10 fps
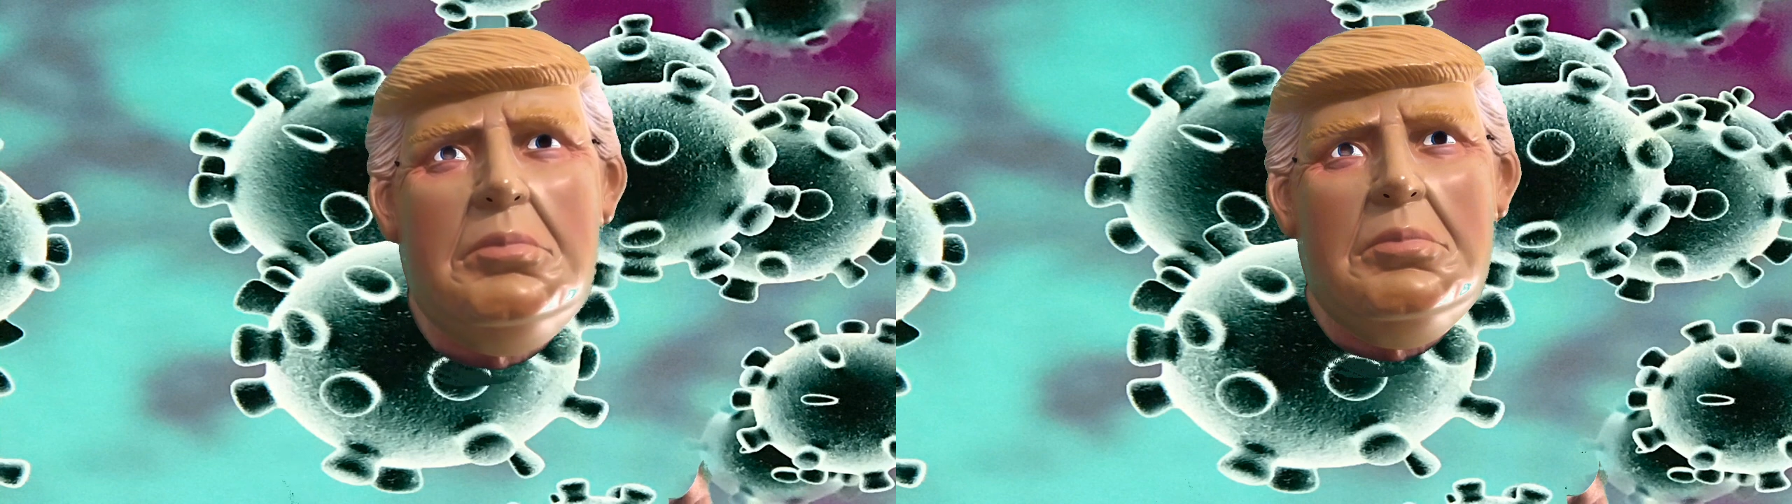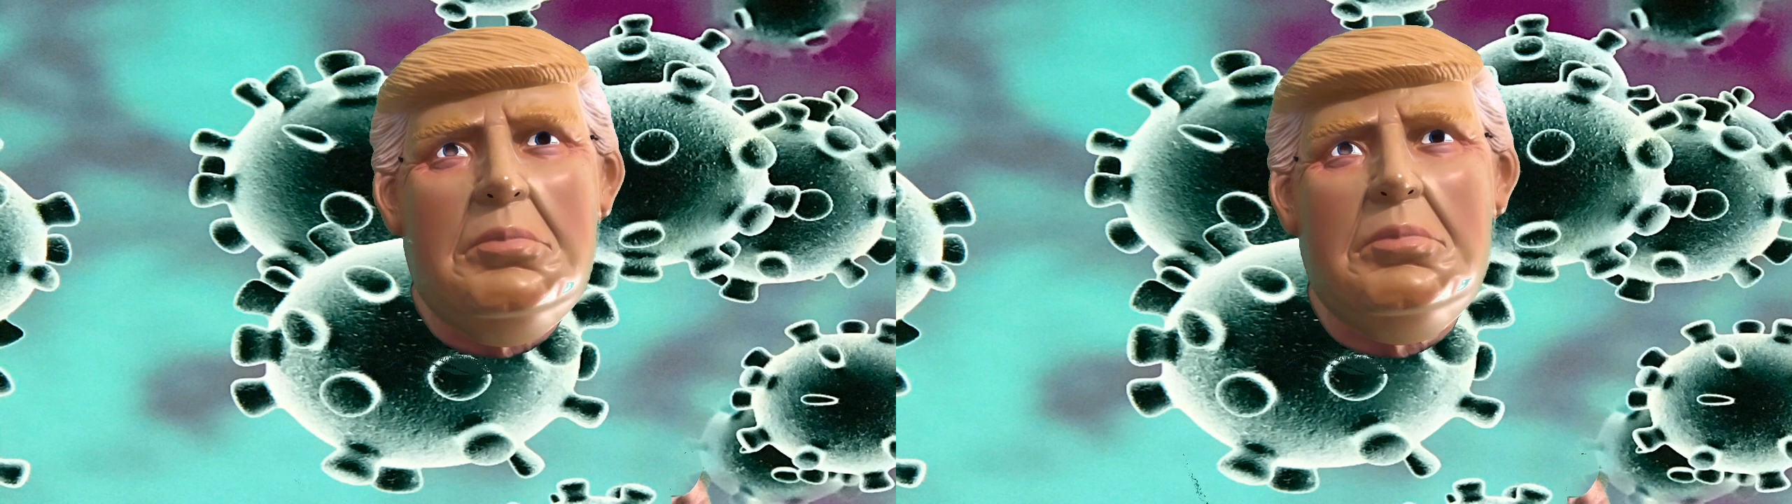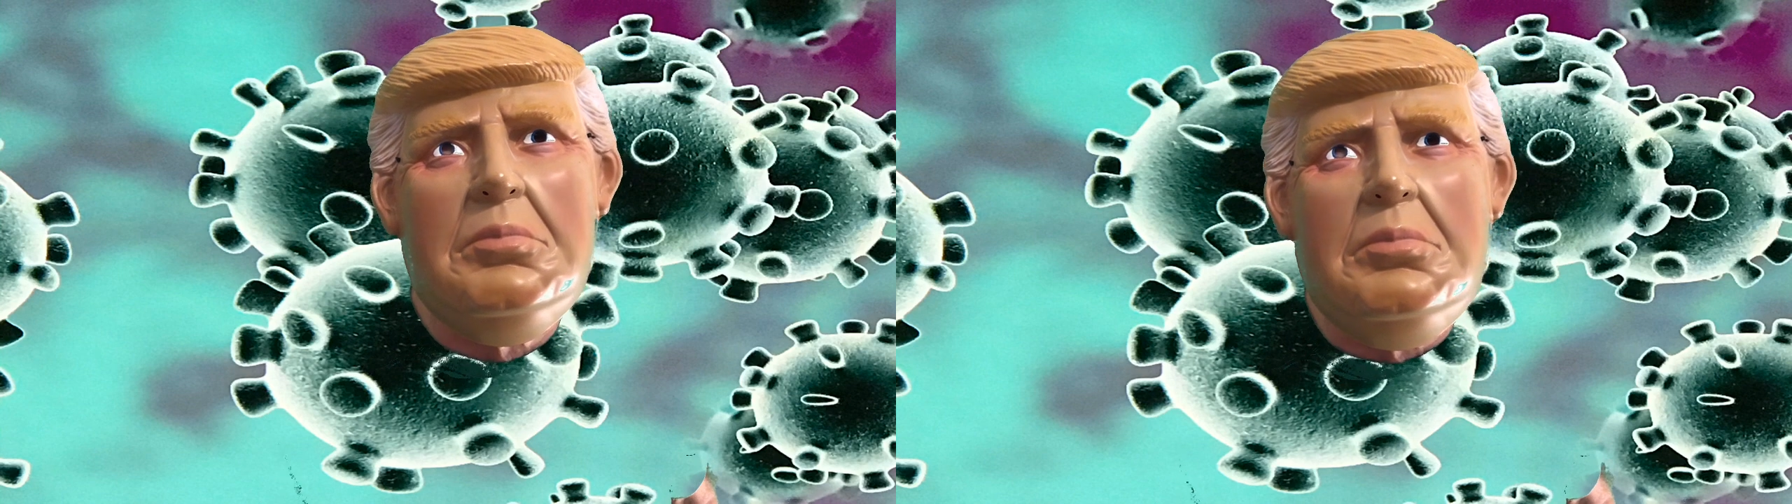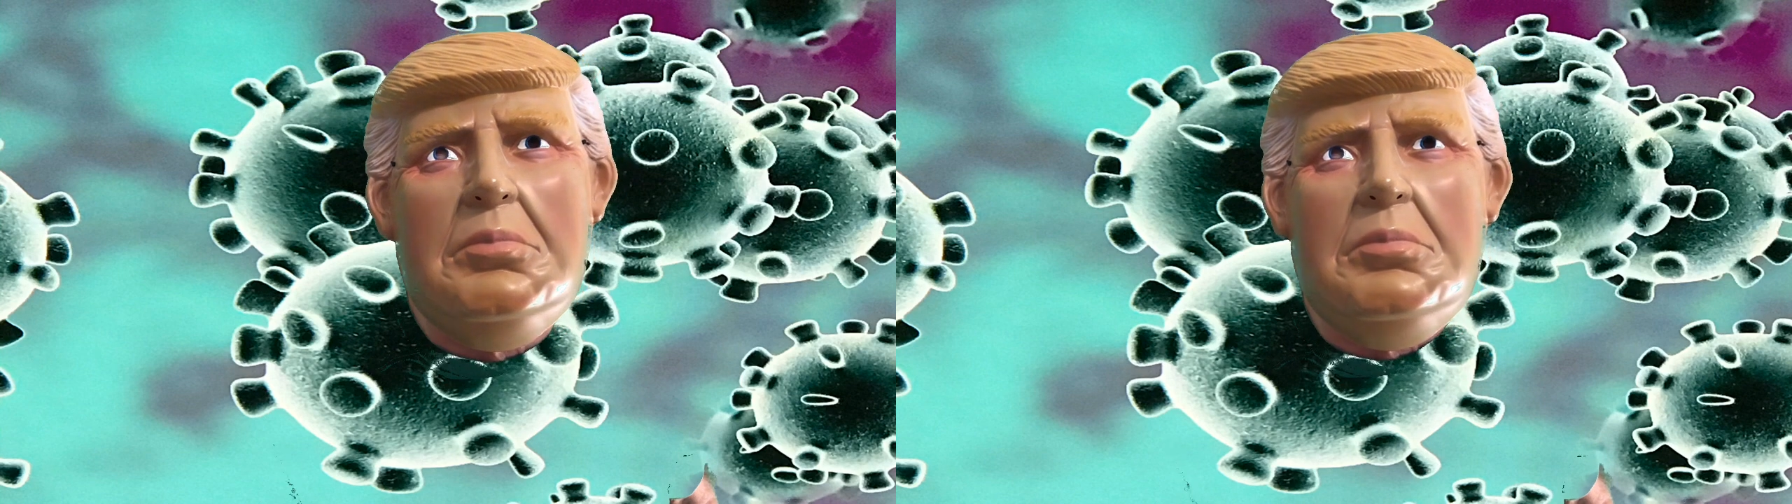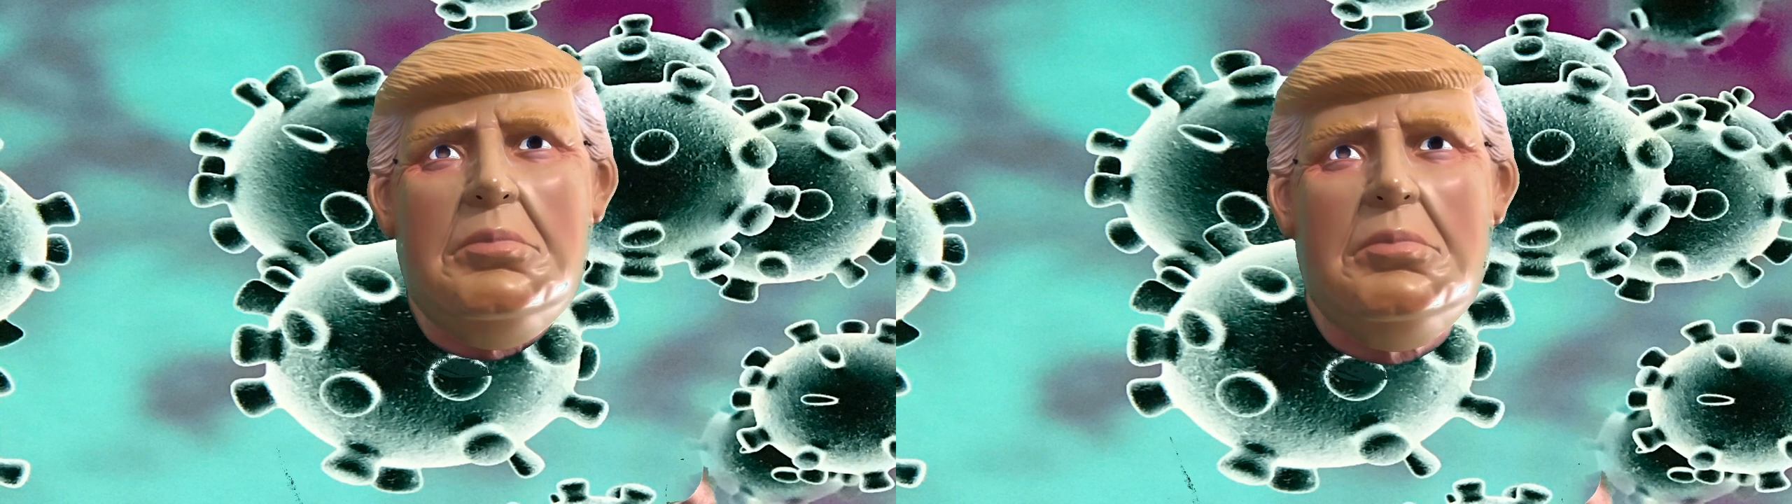the
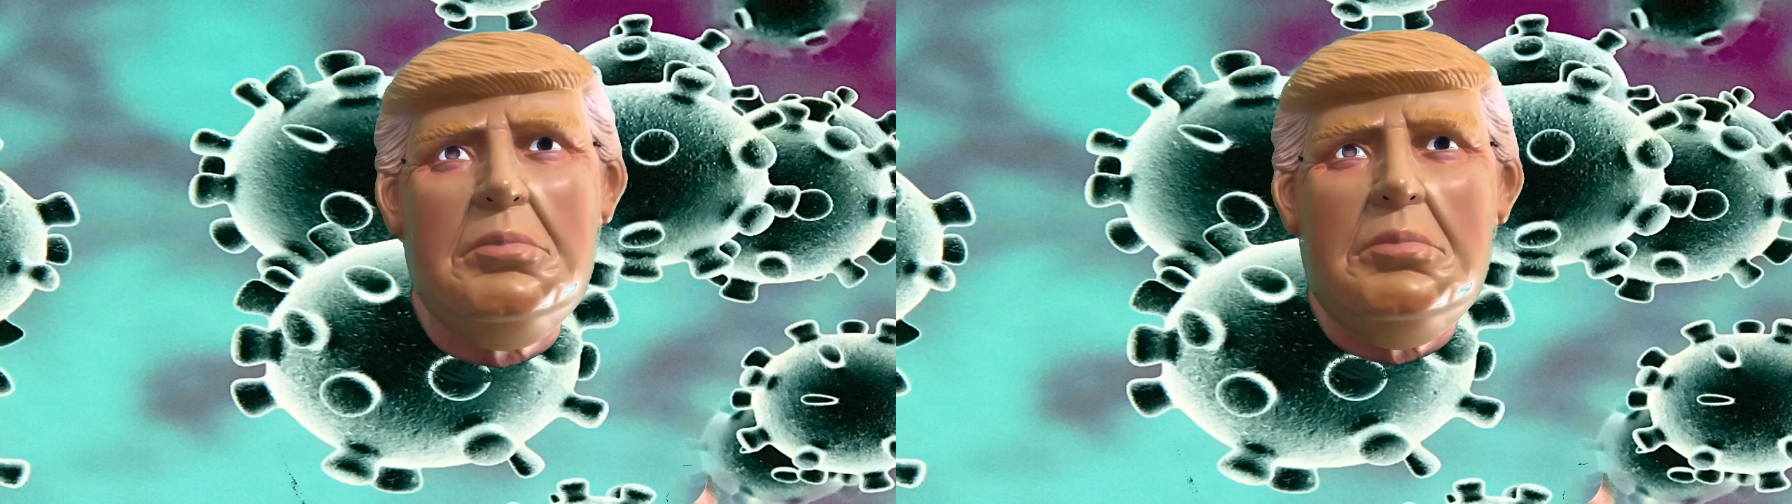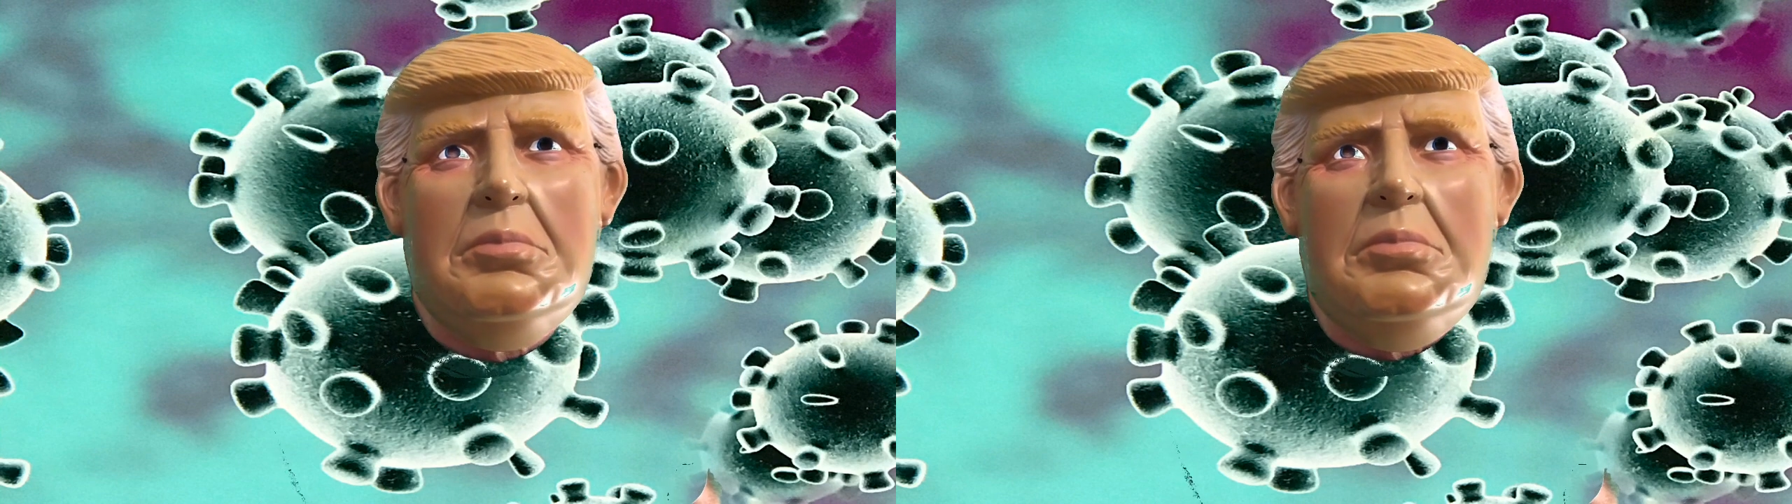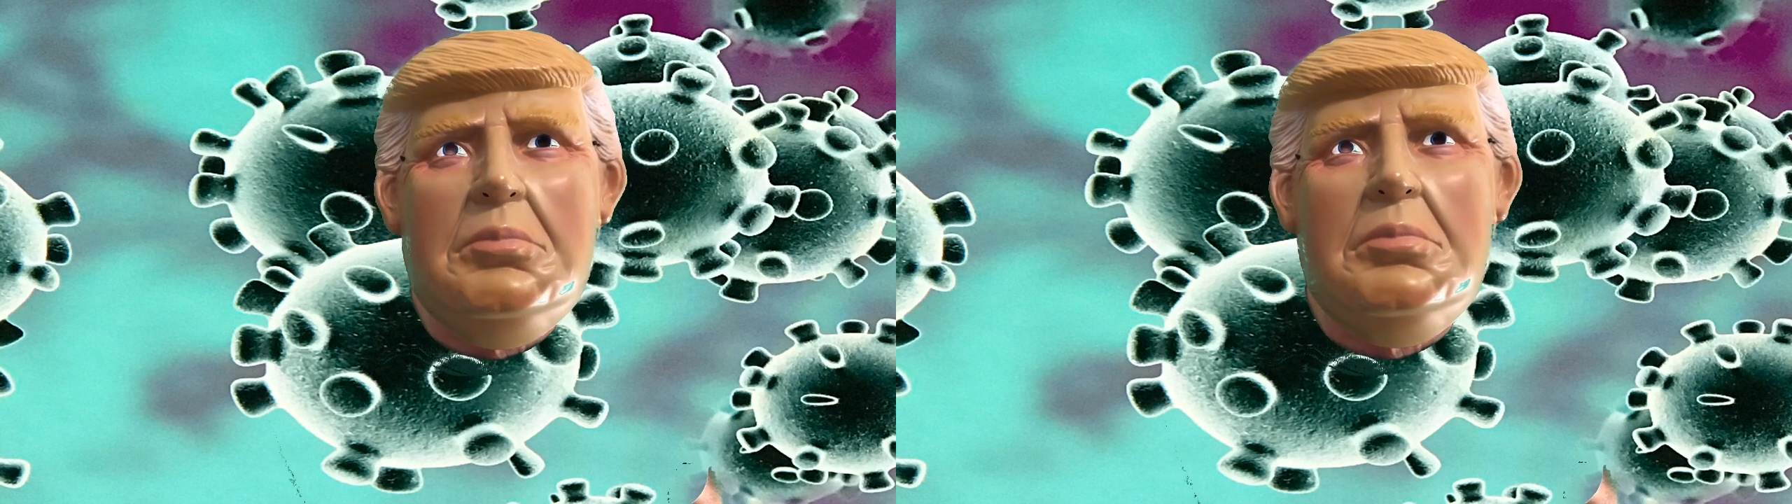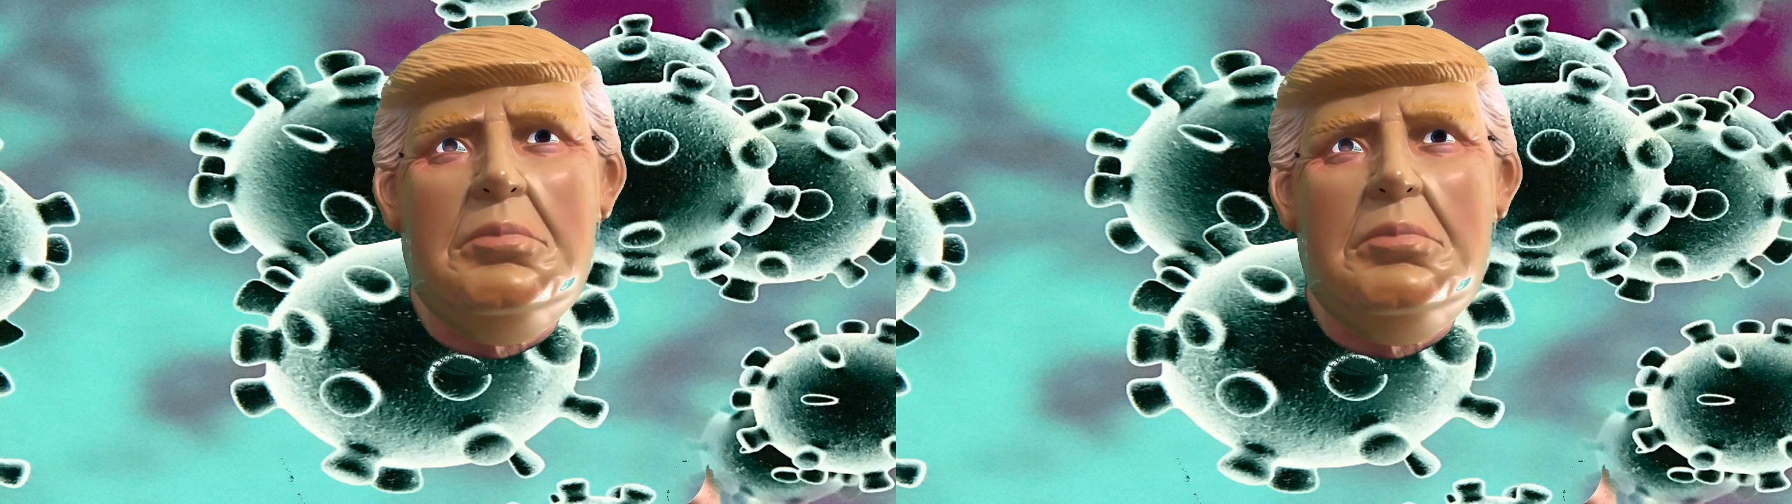biggest, whitest,